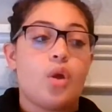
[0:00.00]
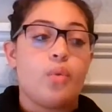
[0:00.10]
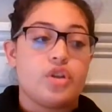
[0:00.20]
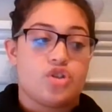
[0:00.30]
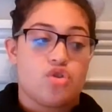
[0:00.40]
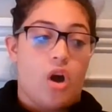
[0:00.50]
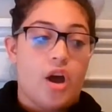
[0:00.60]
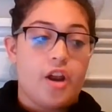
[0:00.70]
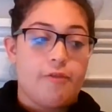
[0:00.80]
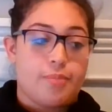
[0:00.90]
was
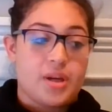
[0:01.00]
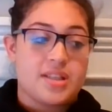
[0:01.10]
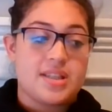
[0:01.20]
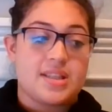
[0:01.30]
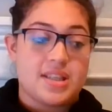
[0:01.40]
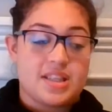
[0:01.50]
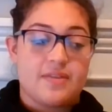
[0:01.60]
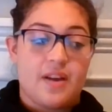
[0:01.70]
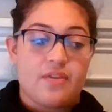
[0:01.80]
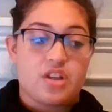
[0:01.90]
drawn of persons
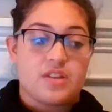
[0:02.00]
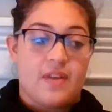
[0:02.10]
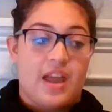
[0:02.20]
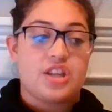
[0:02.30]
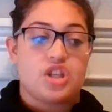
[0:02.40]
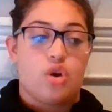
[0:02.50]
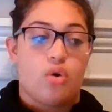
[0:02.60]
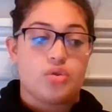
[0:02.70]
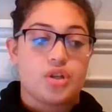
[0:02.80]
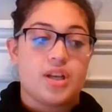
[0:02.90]
65 years of age and
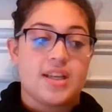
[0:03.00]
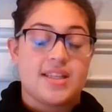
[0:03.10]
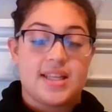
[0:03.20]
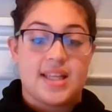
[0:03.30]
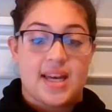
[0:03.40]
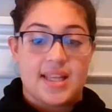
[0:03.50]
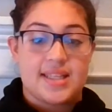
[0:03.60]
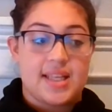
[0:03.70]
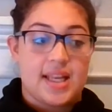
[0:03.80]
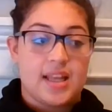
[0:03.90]
older listed in the
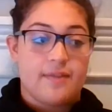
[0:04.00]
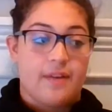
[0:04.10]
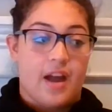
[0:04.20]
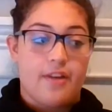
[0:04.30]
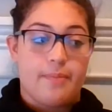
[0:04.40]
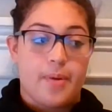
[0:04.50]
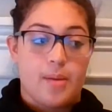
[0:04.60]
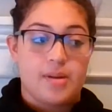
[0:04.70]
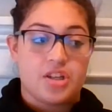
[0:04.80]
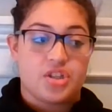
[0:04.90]
1985
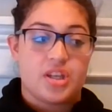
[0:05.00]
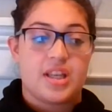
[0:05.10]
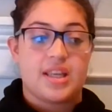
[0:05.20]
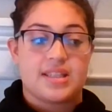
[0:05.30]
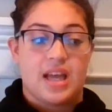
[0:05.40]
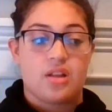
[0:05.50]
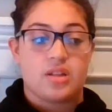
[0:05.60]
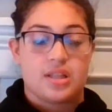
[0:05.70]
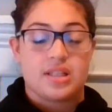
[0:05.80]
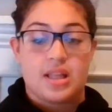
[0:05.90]
published city and
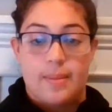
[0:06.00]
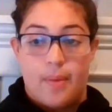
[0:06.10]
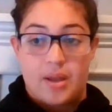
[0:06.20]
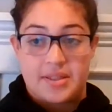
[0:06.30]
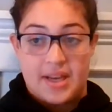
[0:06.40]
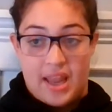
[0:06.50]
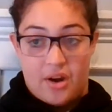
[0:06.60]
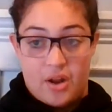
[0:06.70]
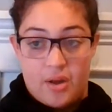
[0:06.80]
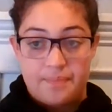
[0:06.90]
towns list in the Boston
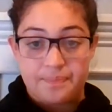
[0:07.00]
area.